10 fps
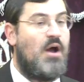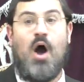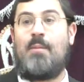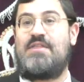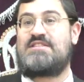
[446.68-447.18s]

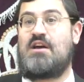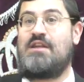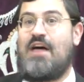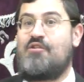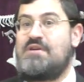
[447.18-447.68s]
Oh, but there's
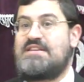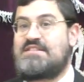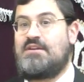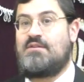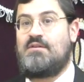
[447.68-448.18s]
another
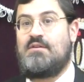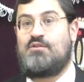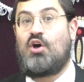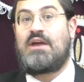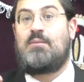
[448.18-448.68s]
reason.
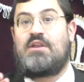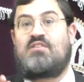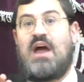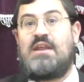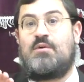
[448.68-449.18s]
Nuchi, what are you
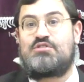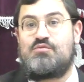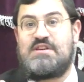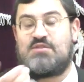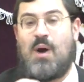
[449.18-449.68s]
telling me? What's the
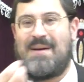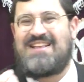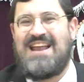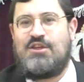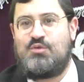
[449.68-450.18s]
reason? Why am I
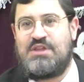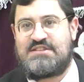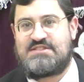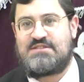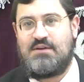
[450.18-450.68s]
telling you
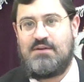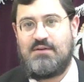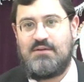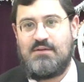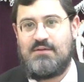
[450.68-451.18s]
this?
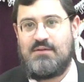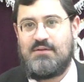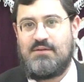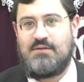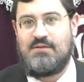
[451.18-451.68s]

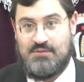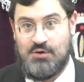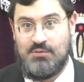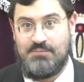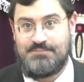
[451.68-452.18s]

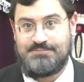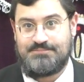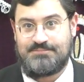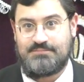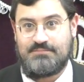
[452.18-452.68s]
No?
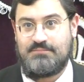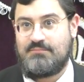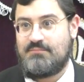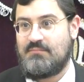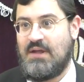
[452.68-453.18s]

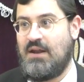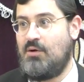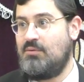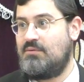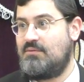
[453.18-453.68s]

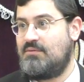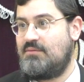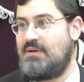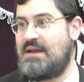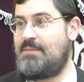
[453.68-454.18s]
Hello?
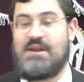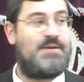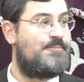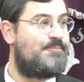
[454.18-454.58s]
Anybody?